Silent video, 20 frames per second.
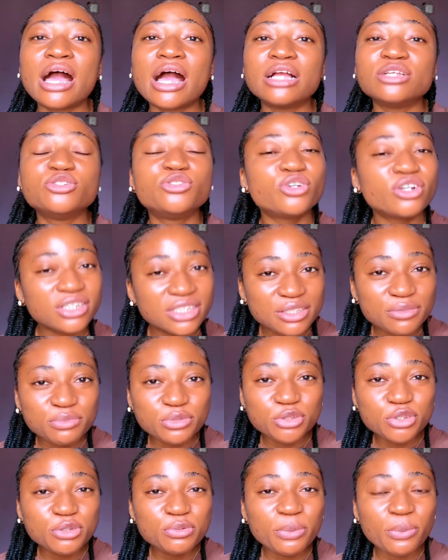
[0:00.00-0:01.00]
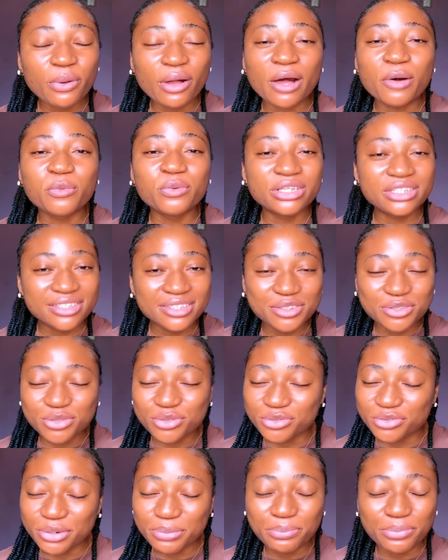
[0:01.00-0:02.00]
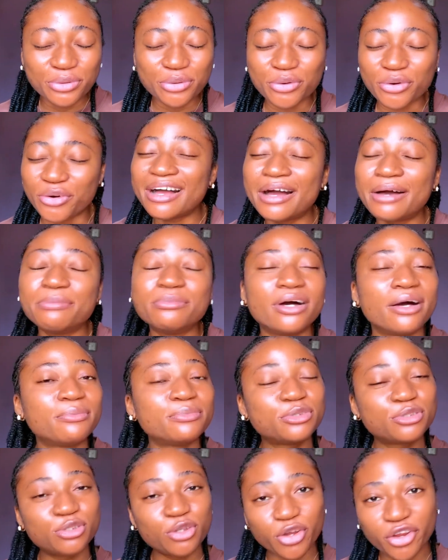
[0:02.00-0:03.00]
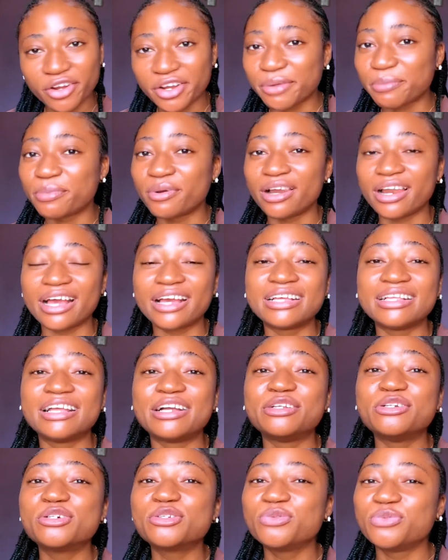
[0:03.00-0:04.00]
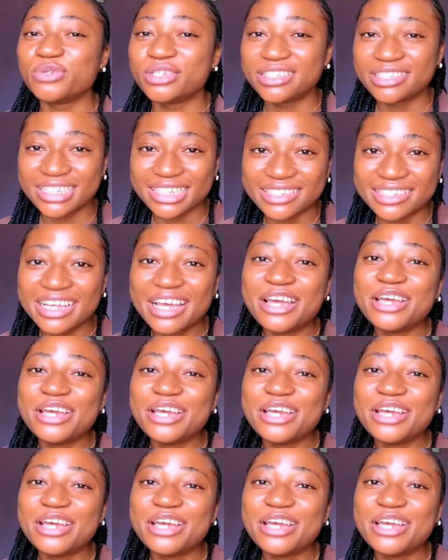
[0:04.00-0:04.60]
trust me, those people are waiting to rip you off. I'm sorry, but they're just waiting